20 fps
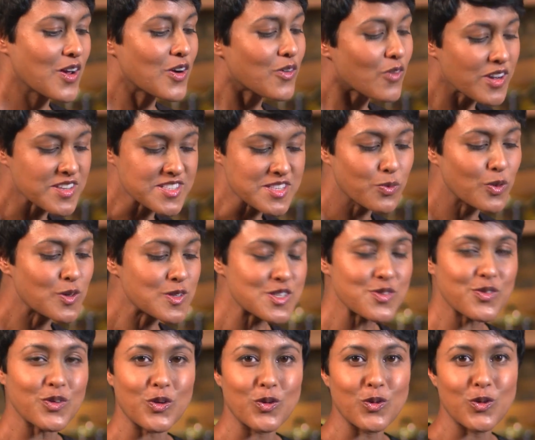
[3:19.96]
Right, so once
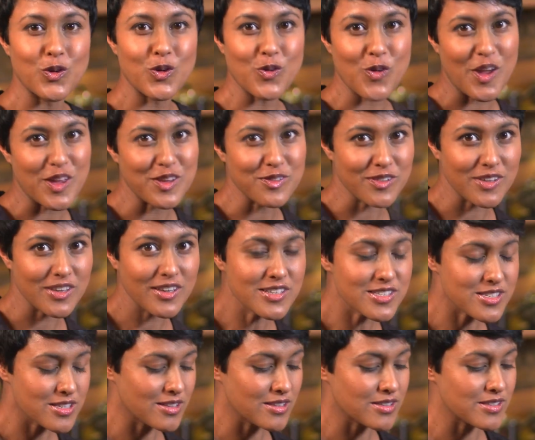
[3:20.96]
you've got your gravy
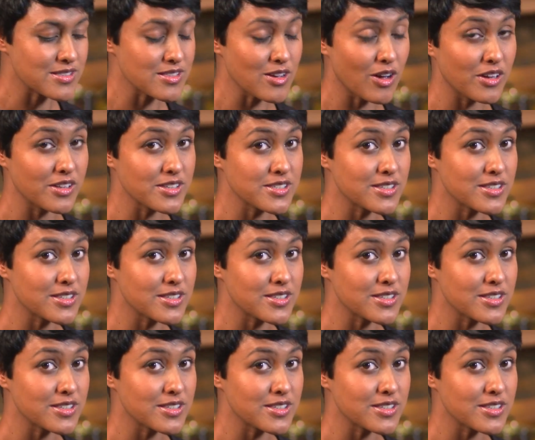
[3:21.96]
to the desired